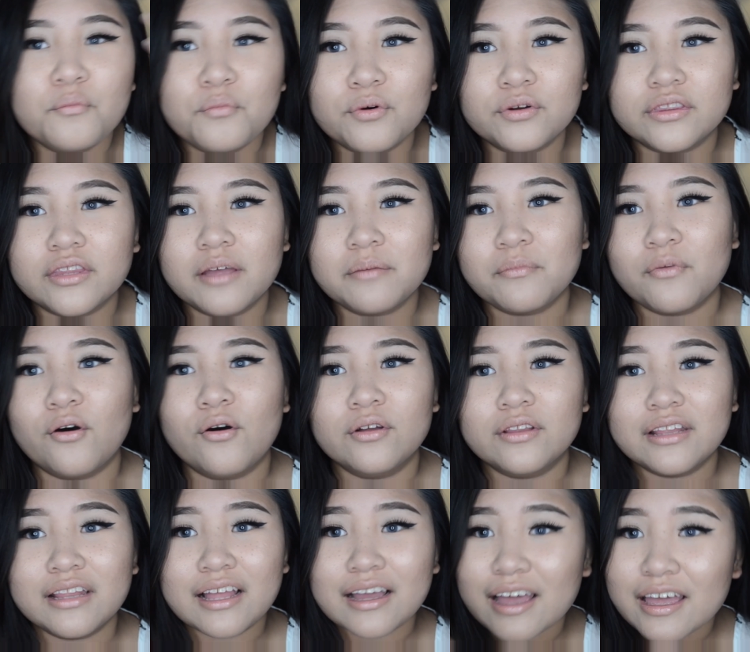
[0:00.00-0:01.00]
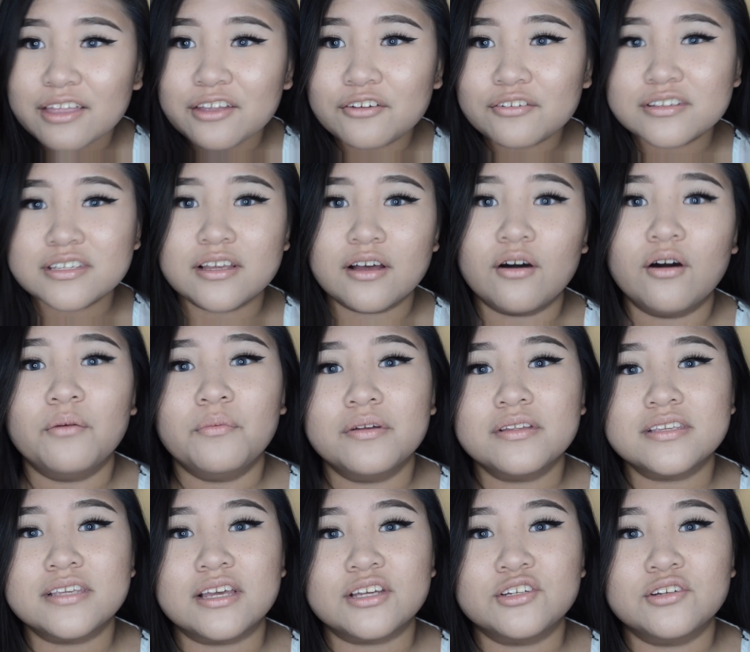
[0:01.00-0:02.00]
put them on, lagay nyo sa
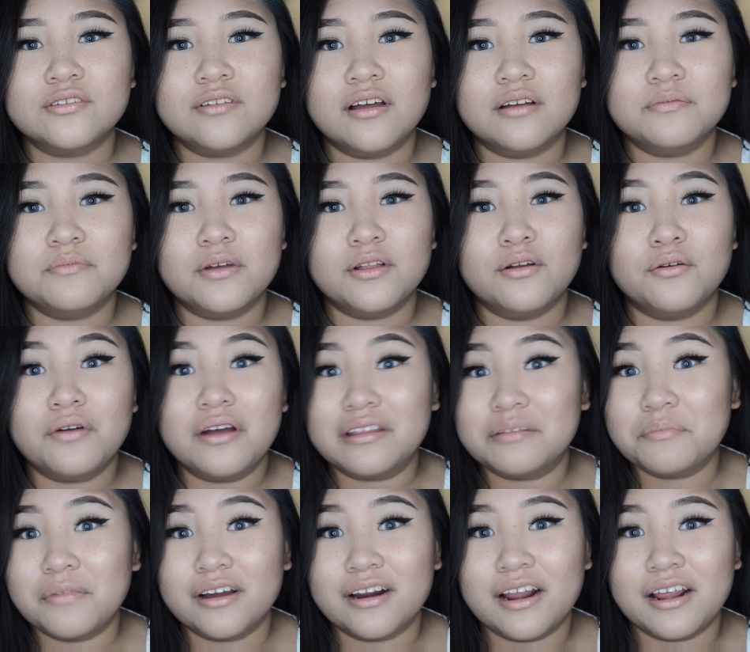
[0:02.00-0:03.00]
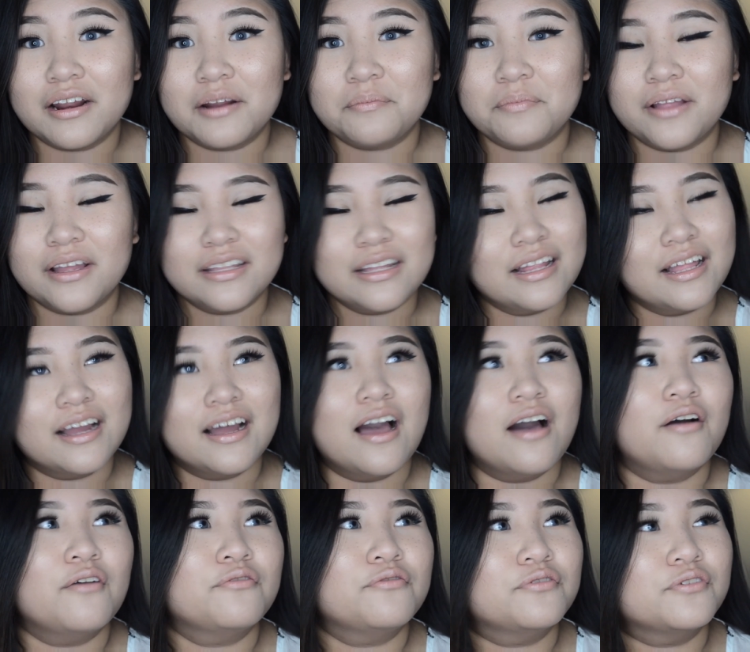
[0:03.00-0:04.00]
comment section down below at magre-reply
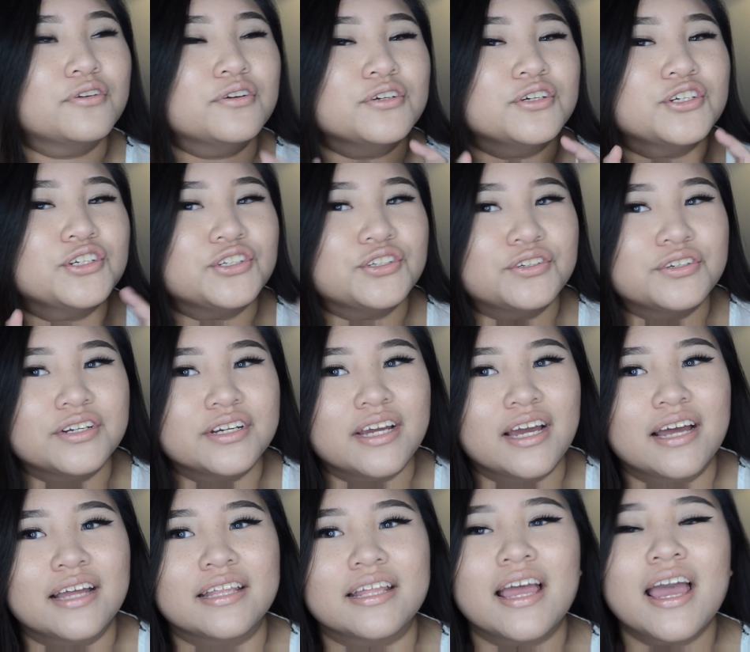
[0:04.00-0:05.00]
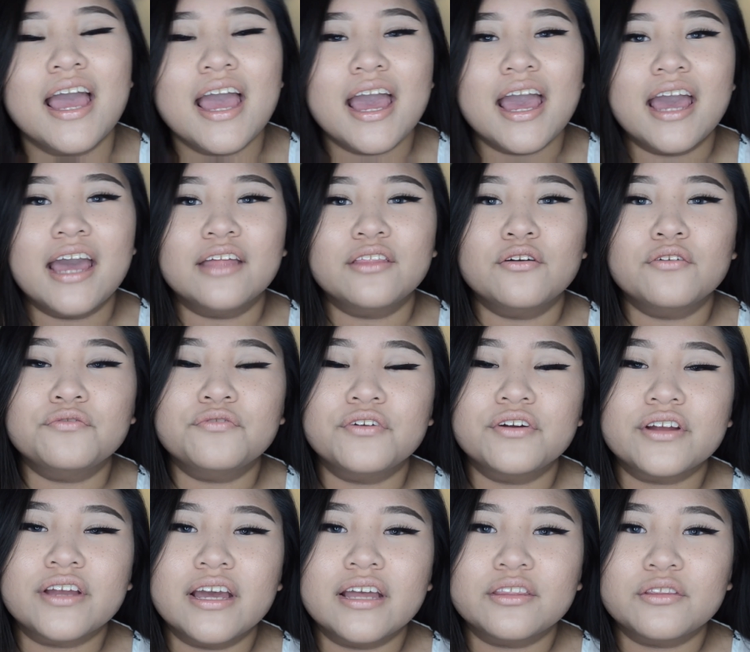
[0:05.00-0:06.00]
talaga ako for sure yan. And don't
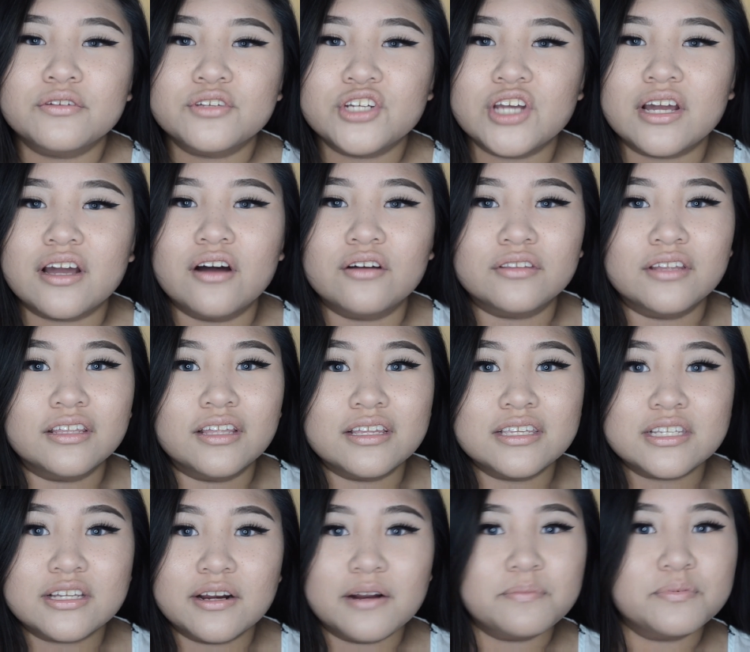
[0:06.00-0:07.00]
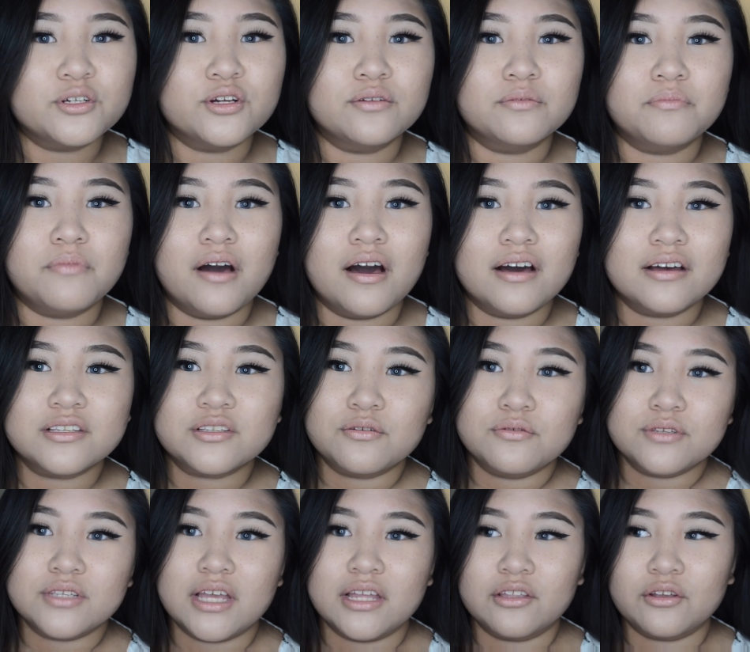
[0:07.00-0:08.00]
forget to check out the description box
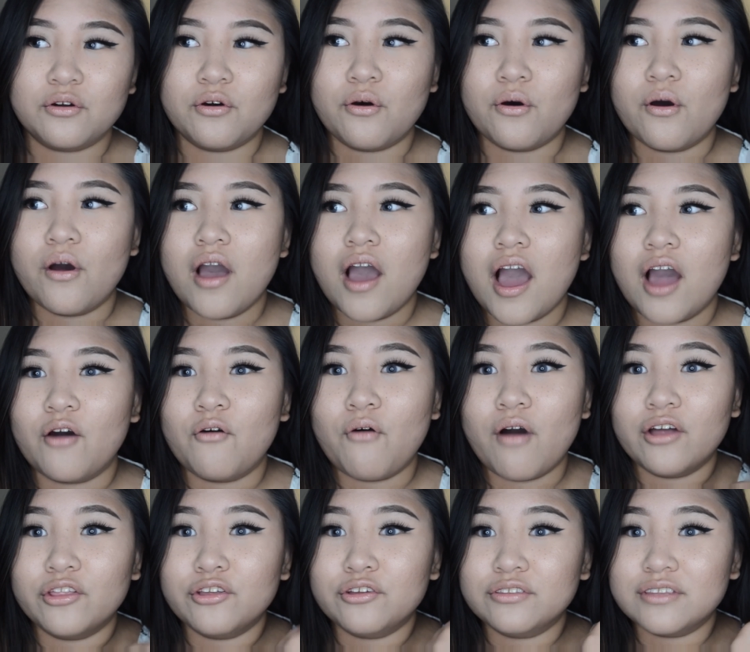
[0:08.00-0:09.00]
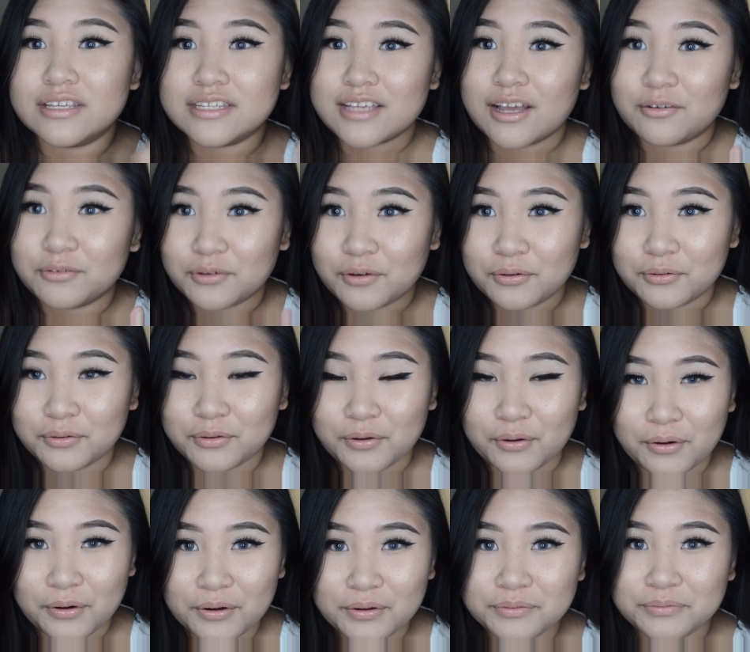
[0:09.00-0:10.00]
kung saan ko, kung ano yung discount code
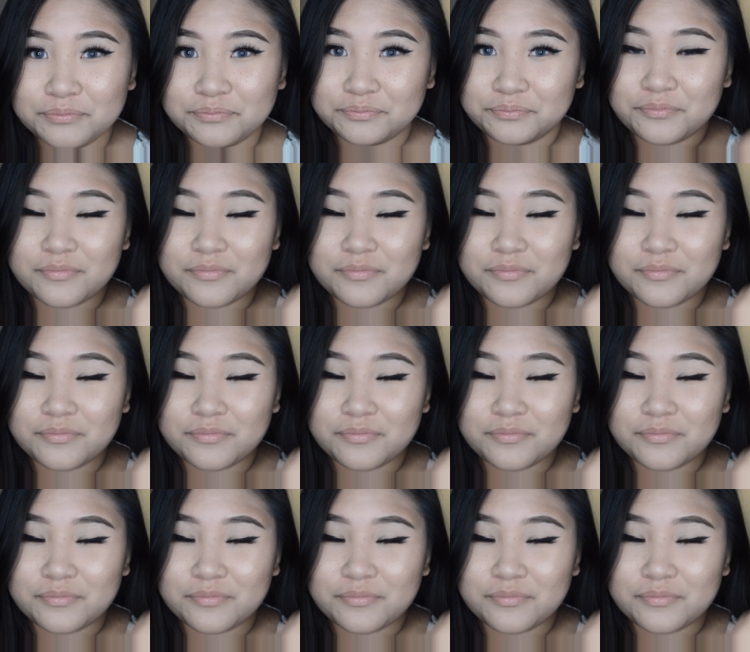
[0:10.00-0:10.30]
ko.